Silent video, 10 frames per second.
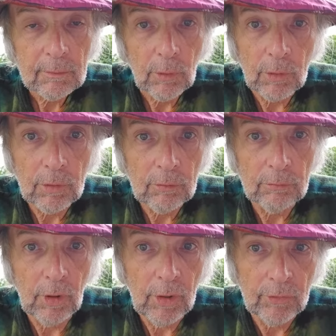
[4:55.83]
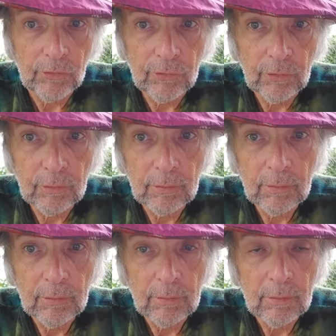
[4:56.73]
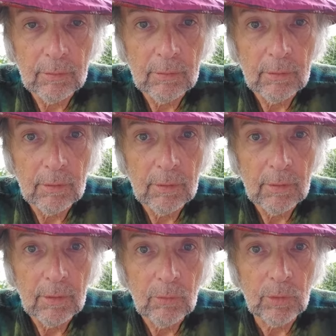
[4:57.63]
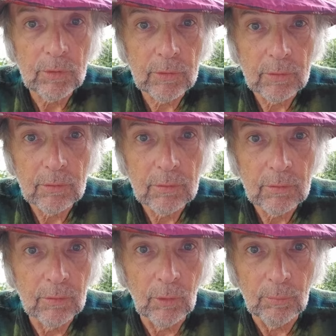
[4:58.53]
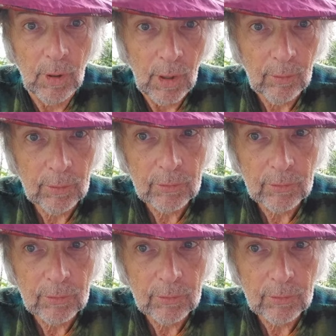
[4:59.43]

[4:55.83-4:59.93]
Or rushed. With no power